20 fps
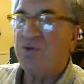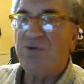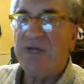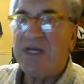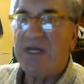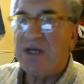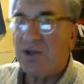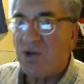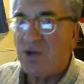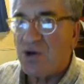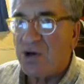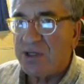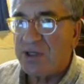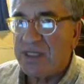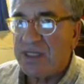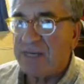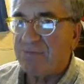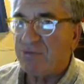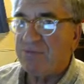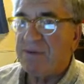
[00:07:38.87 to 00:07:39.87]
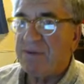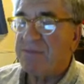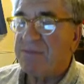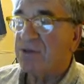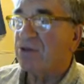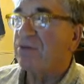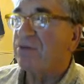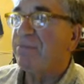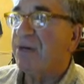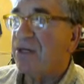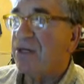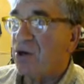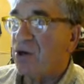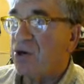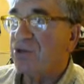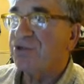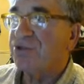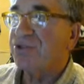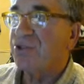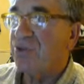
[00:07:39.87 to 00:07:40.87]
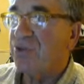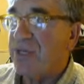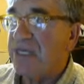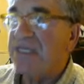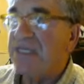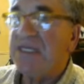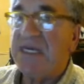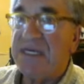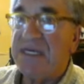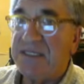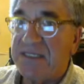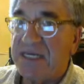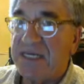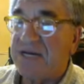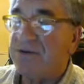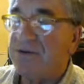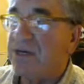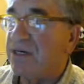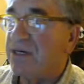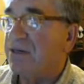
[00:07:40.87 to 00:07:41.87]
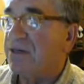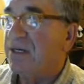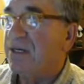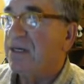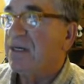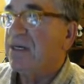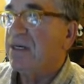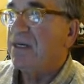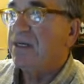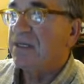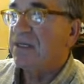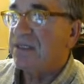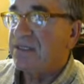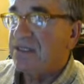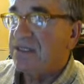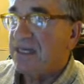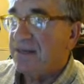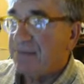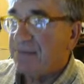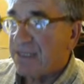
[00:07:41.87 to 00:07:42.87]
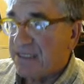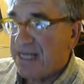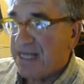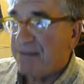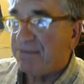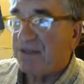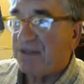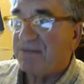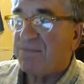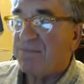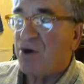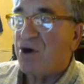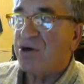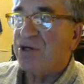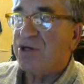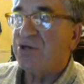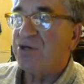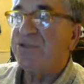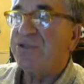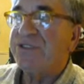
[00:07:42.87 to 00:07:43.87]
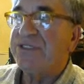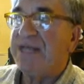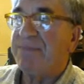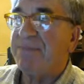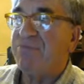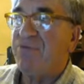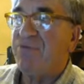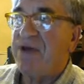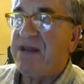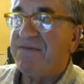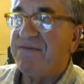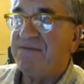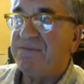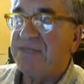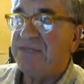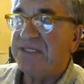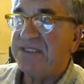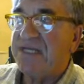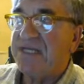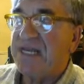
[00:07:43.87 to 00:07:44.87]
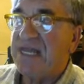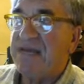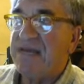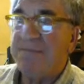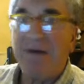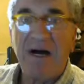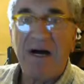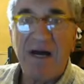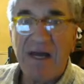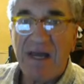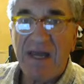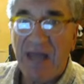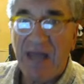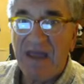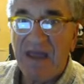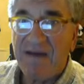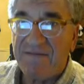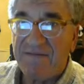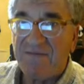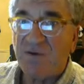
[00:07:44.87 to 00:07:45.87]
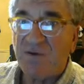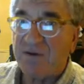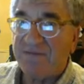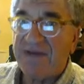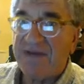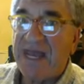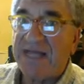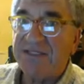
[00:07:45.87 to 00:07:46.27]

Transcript: along the perimeter, but also in the interior. The Temple of Marduk was separated from the city by a fortification